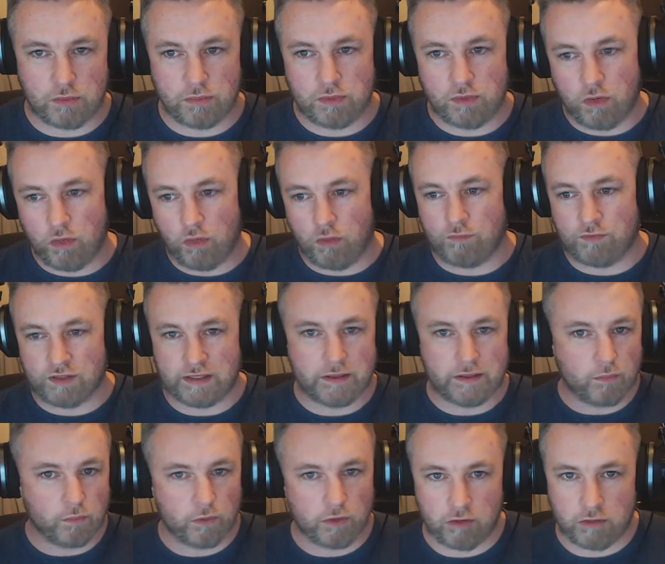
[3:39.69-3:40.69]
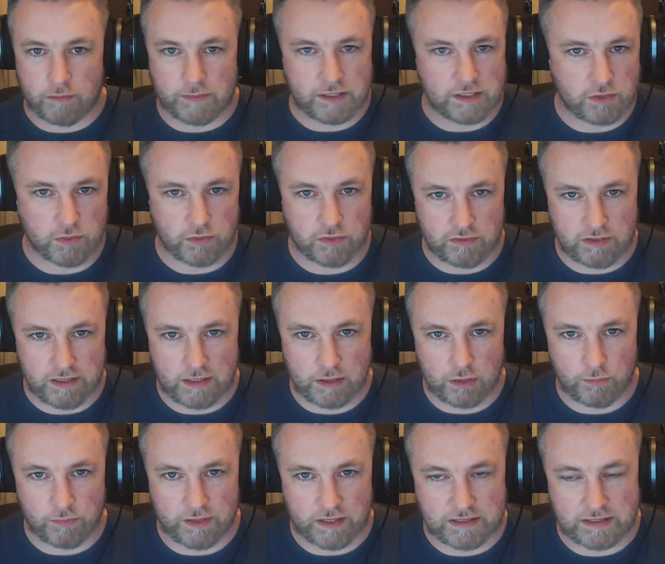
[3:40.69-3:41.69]
Hopefully, we'll already be 2 or 3 nil
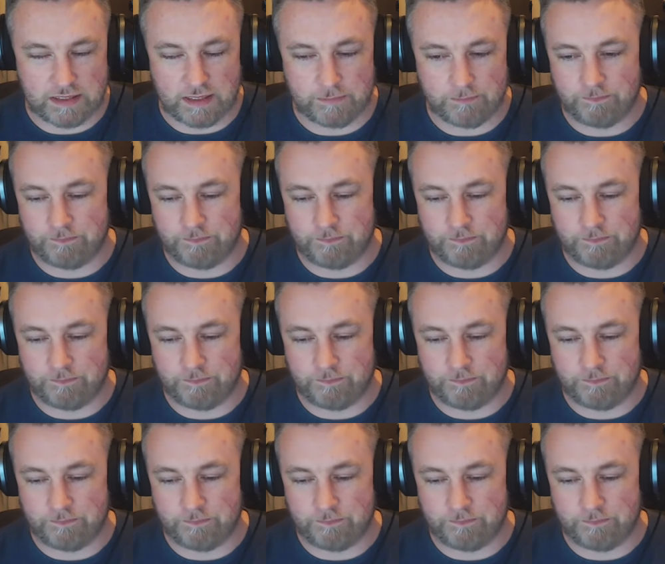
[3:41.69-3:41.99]
up that time.